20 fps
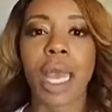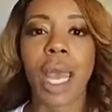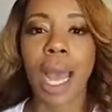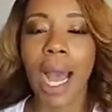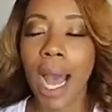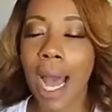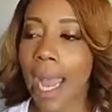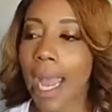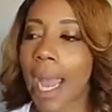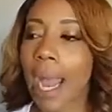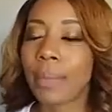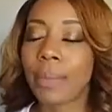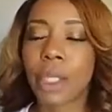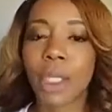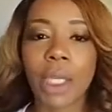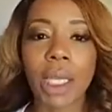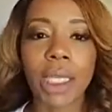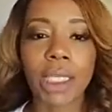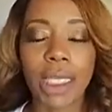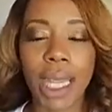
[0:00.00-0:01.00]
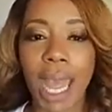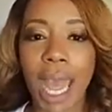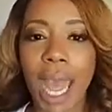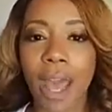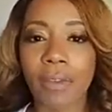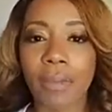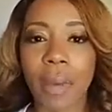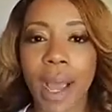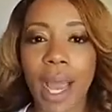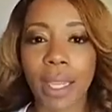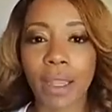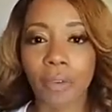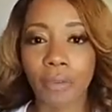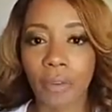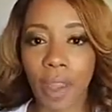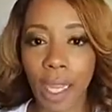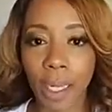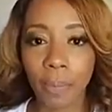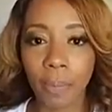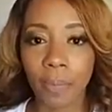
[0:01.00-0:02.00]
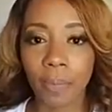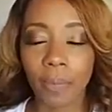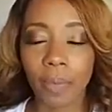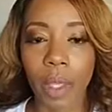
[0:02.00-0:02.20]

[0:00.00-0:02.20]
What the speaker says: hi, I'm looking to have my event.